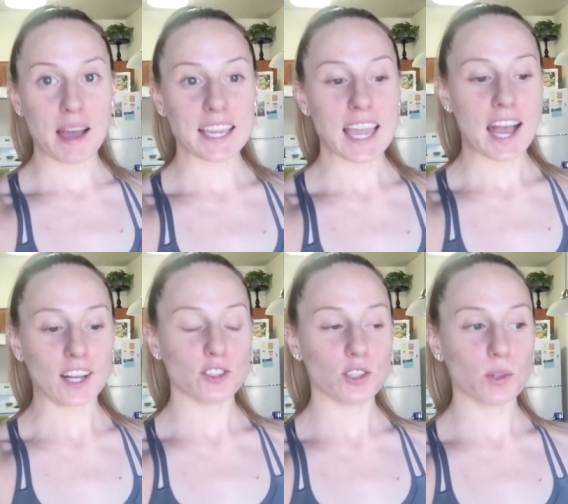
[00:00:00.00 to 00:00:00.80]
My
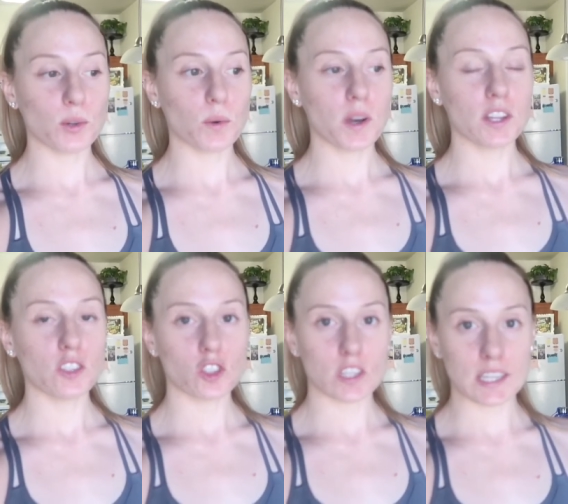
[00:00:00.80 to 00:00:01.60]
cashew
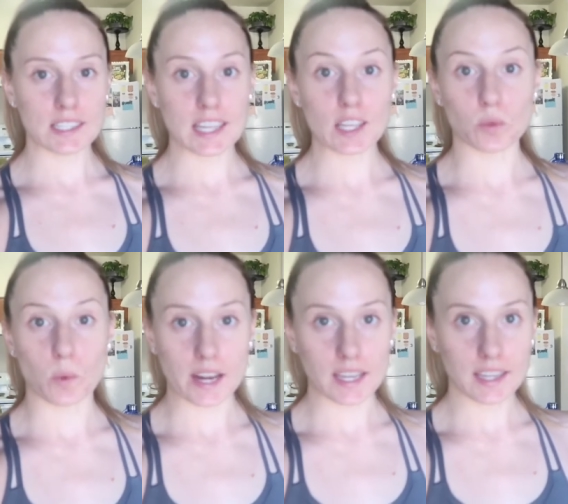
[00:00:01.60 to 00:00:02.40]
cheese is
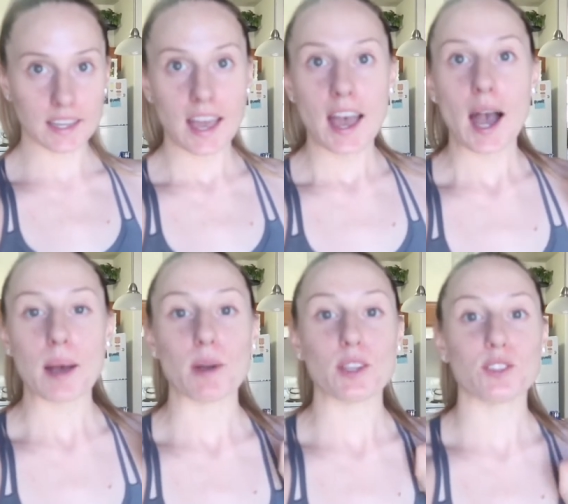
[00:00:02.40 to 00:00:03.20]
ready.
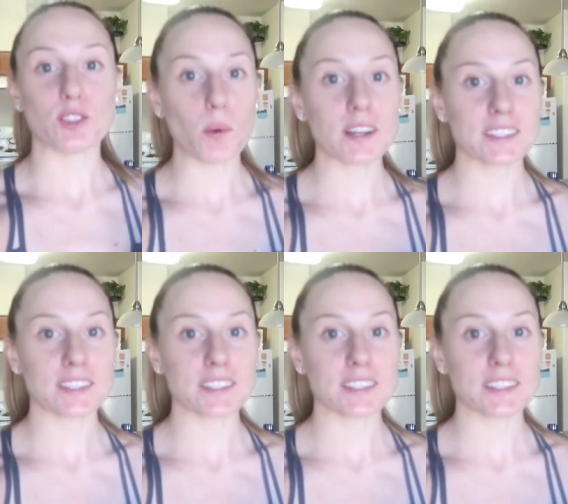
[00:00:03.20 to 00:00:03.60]
I'm so